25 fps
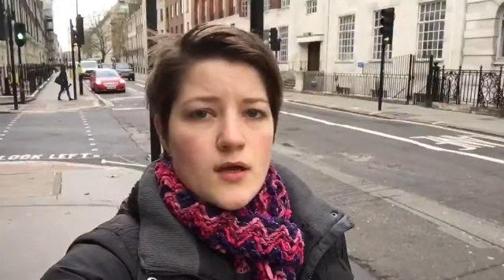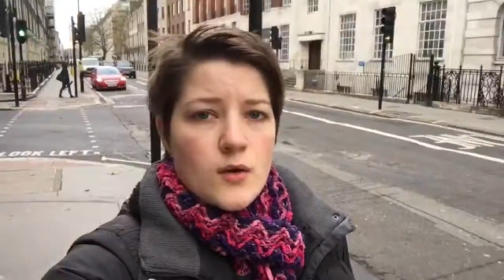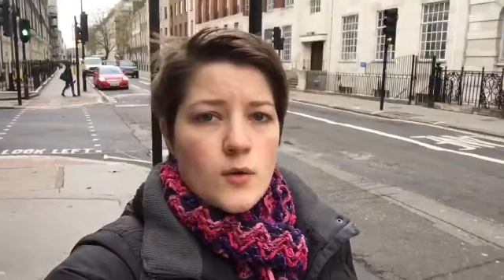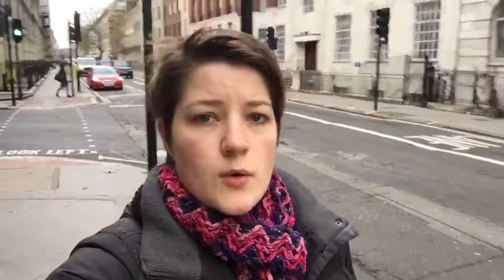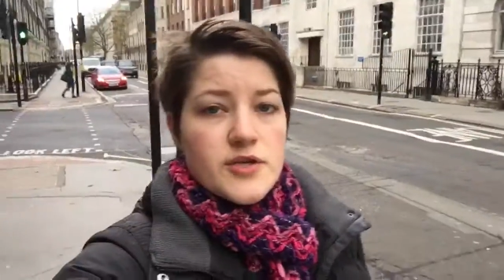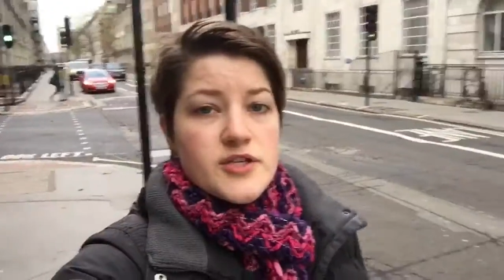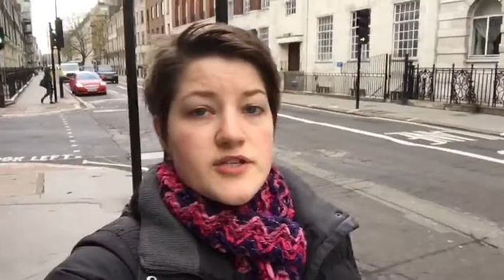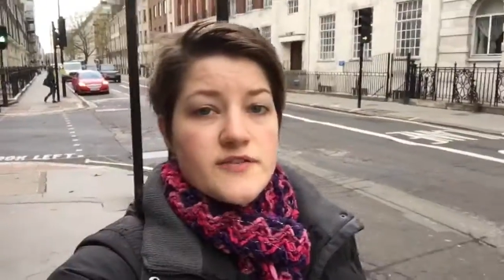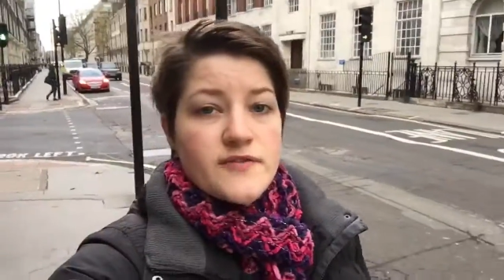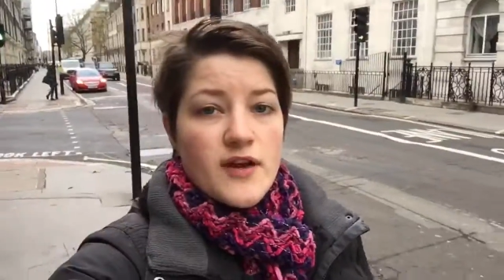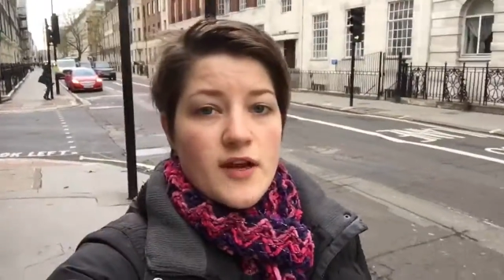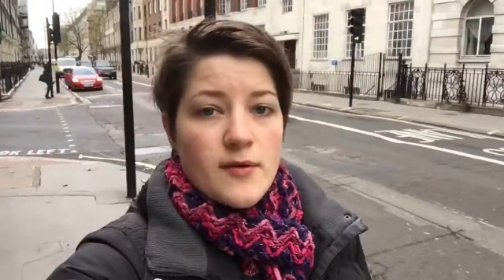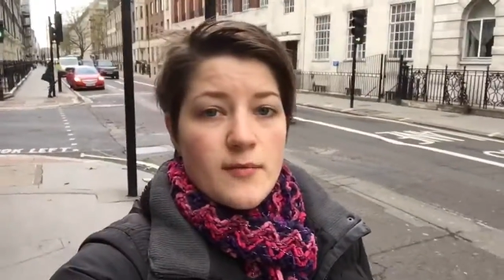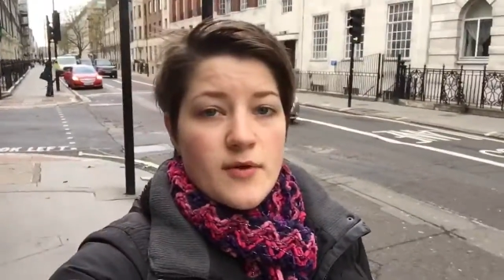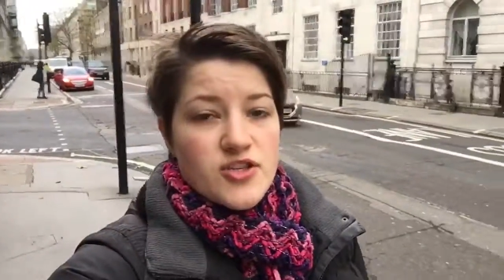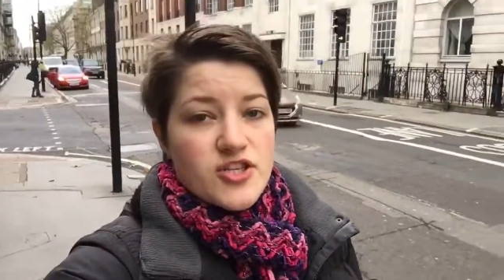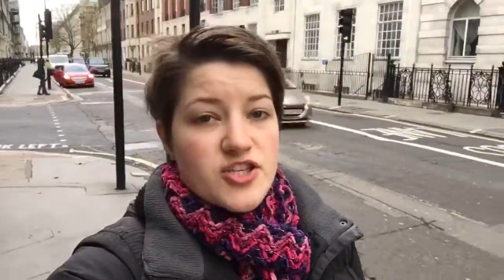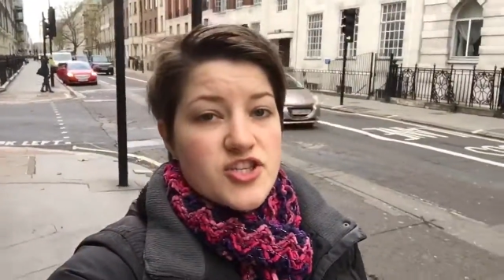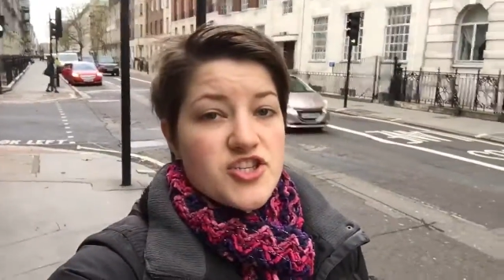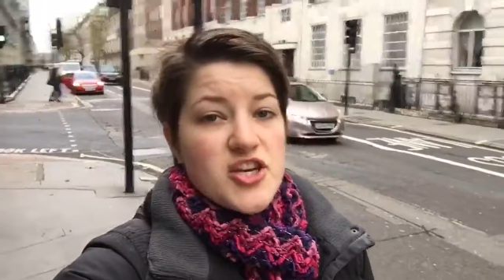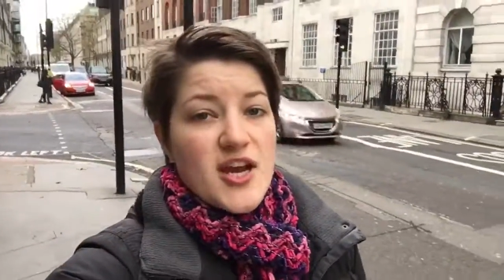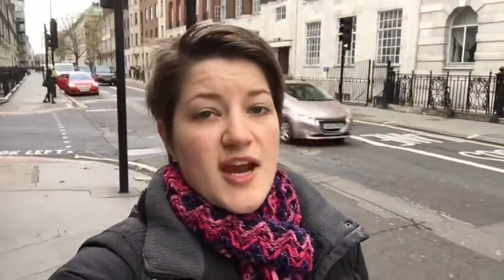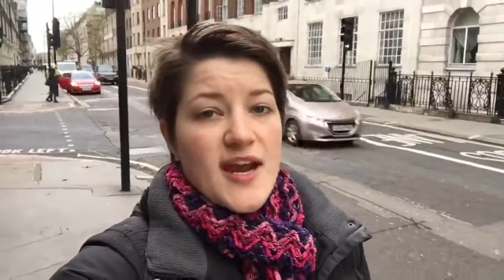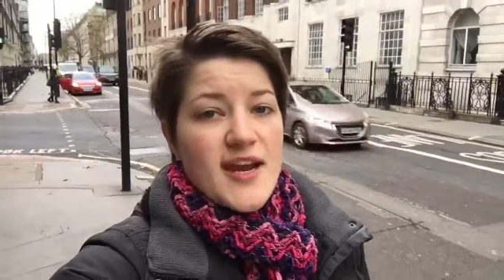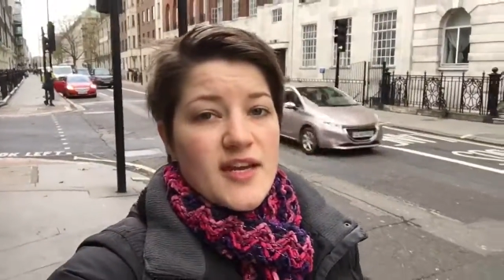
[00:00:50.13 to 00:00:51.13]
which is very much a
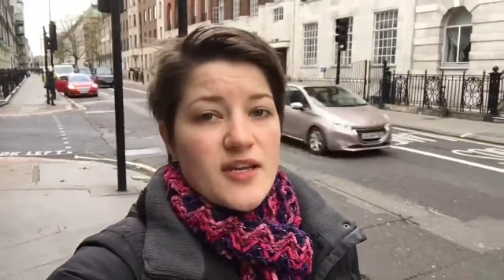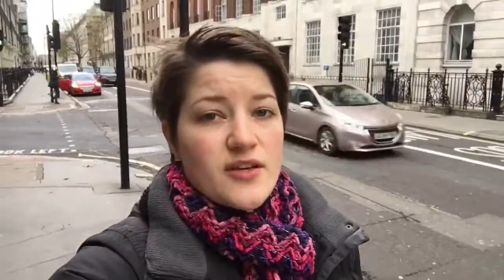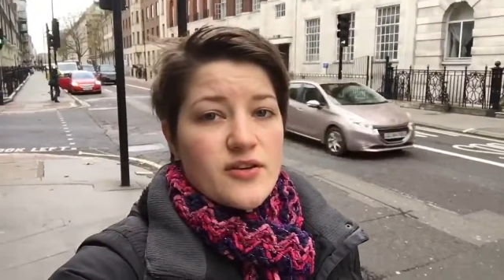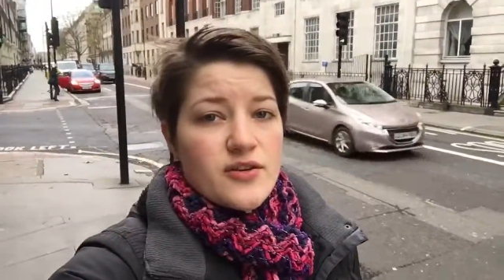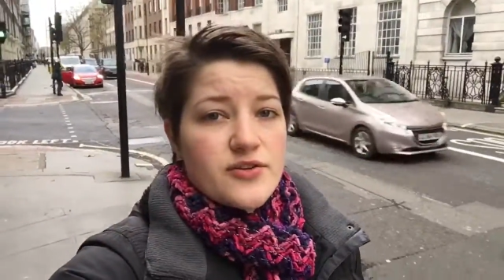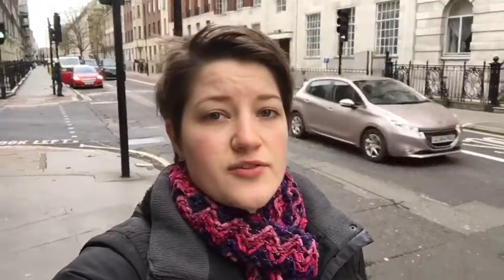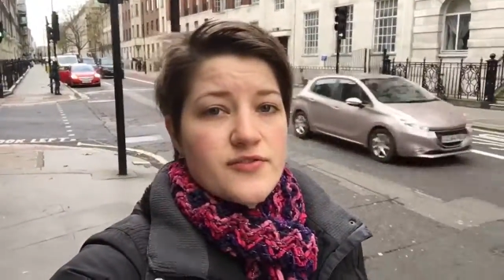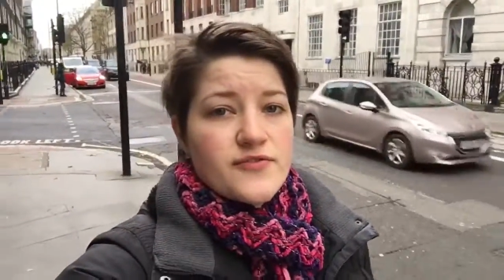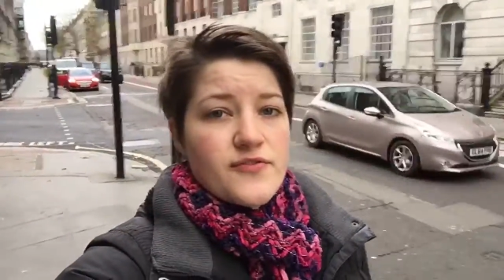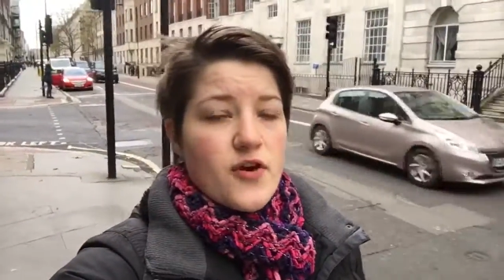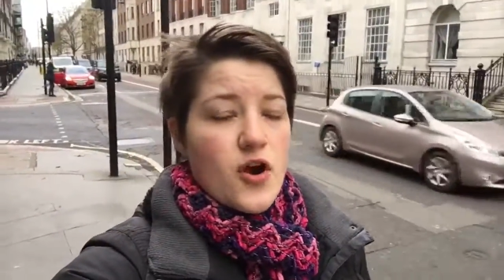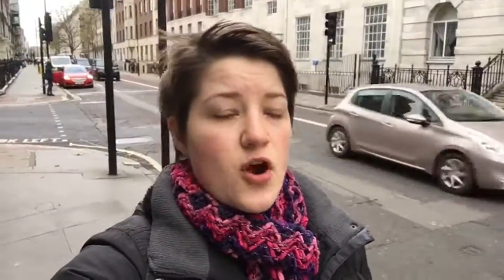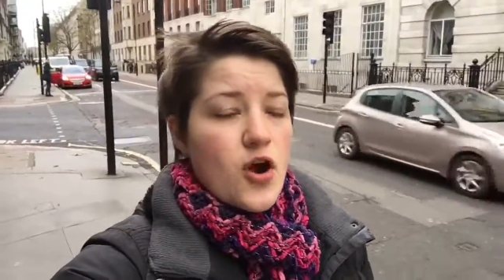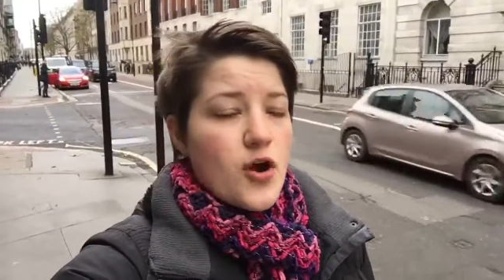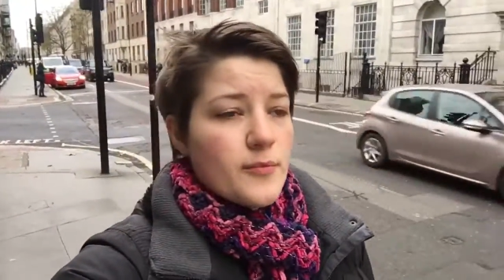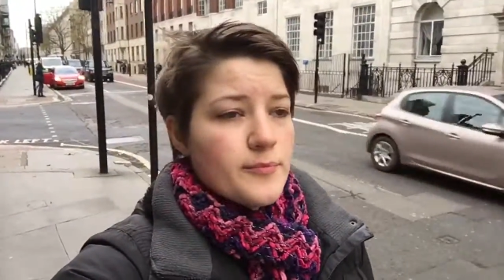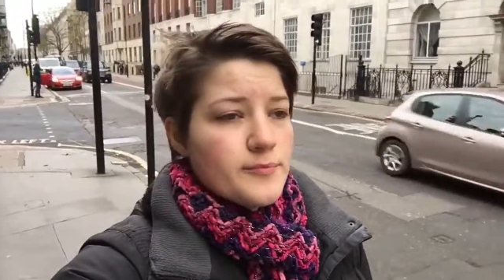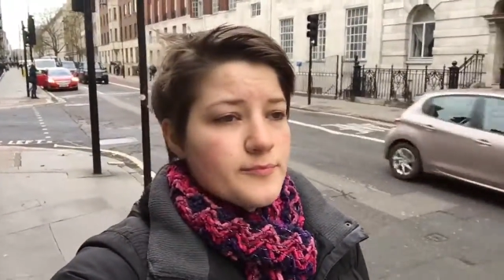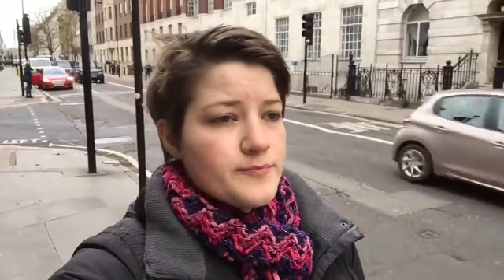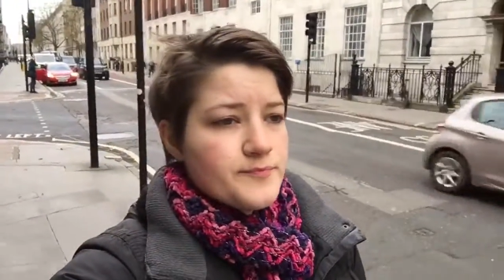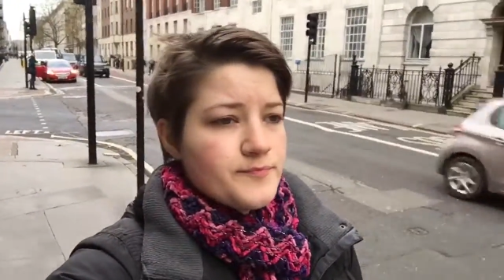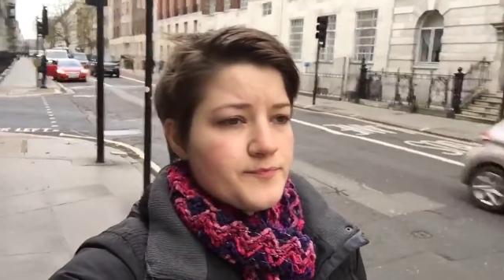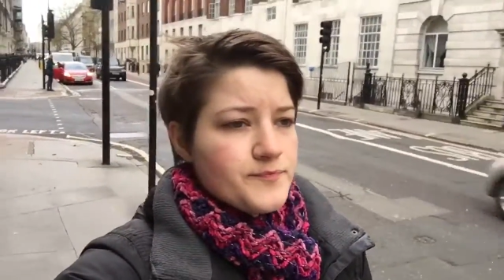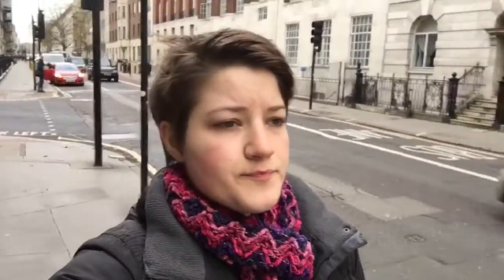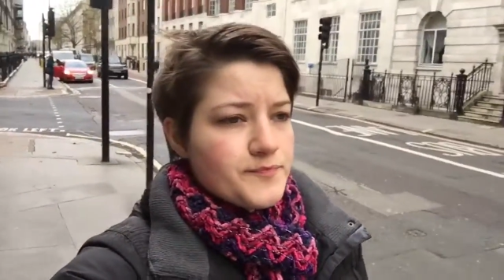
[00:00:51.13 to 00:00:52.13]
change
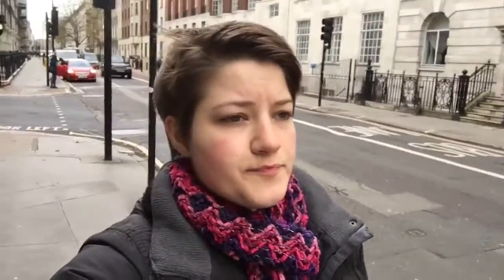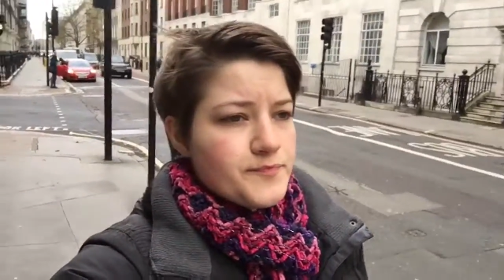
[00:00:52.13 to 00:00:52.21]
from